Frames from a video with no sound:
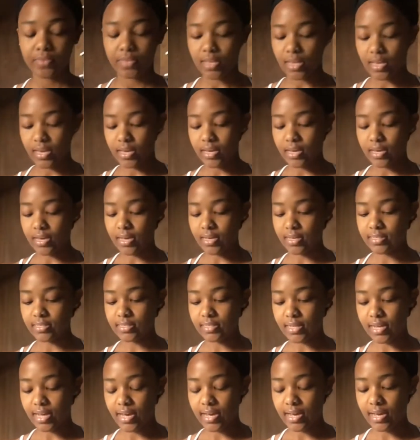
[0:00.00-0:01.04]
And
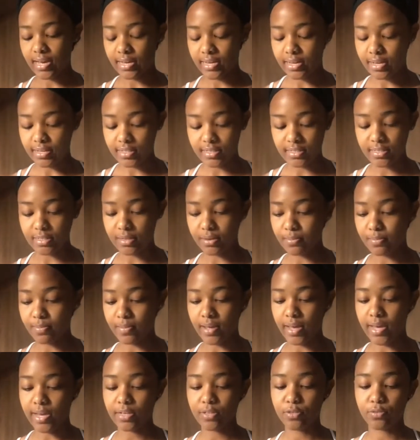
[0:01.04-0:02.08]
I got some
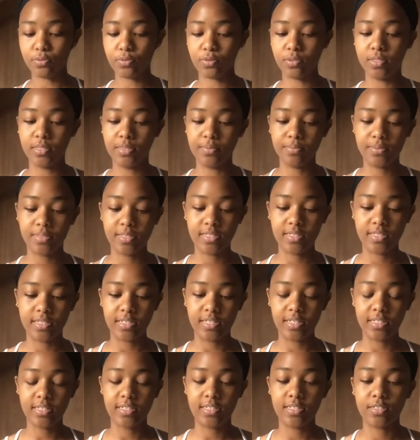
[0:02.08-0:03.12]
actual
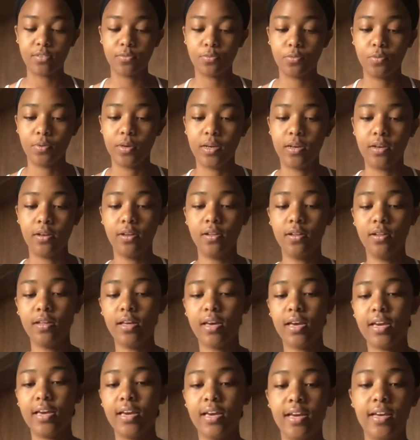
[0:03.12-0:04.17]
lipsticks as well,
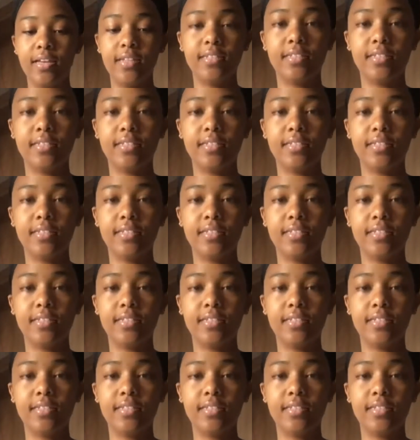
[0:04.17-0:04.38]
and